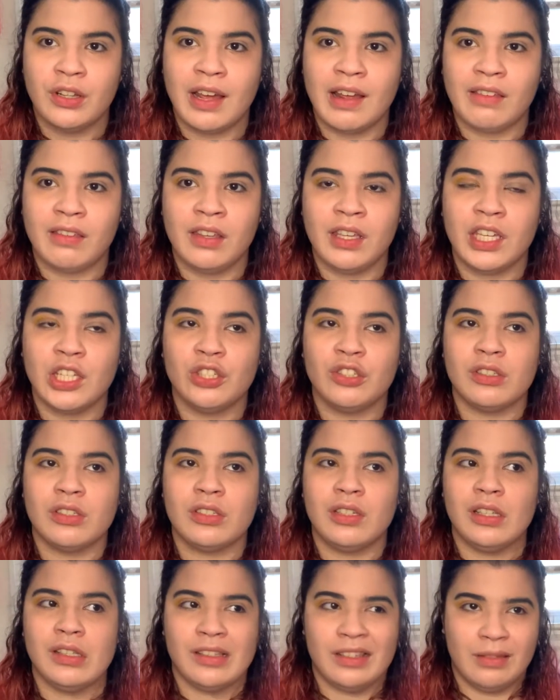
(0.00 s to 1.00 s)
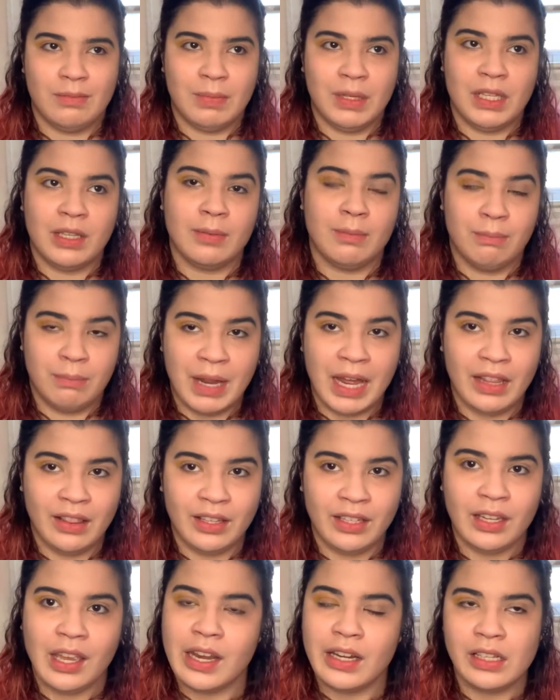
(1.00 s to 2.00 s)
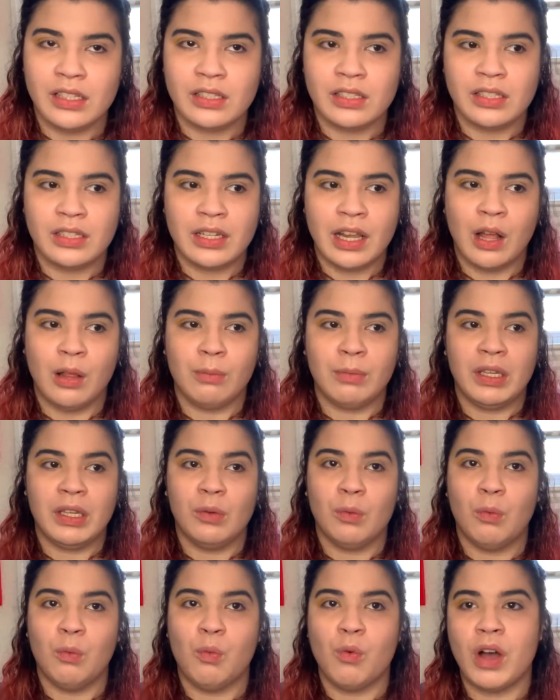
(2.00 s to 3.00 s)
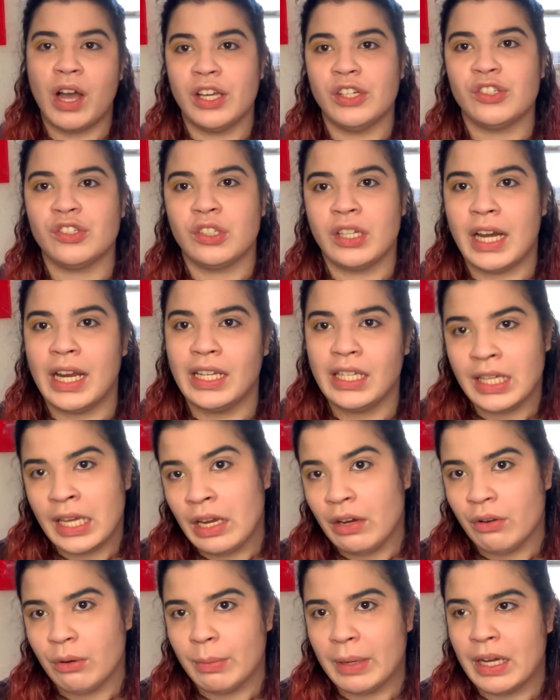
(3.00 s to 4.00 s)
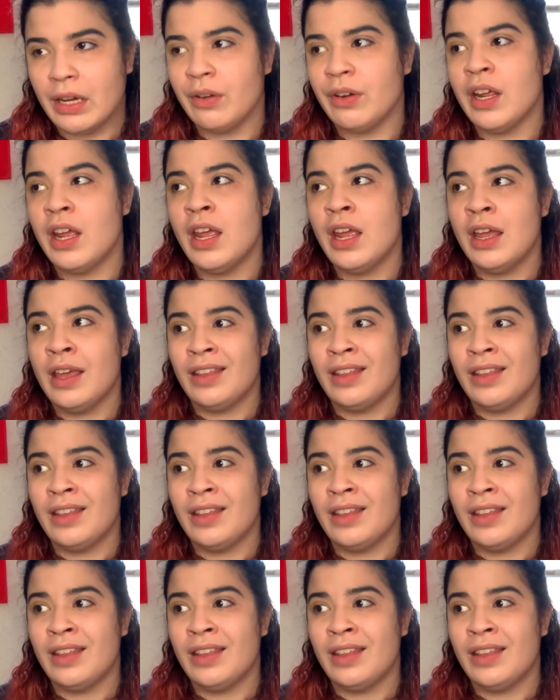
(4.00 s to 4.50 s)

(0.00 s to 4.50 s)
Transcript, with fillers: I think it just needs to be compelling and needs to tell me why should I care about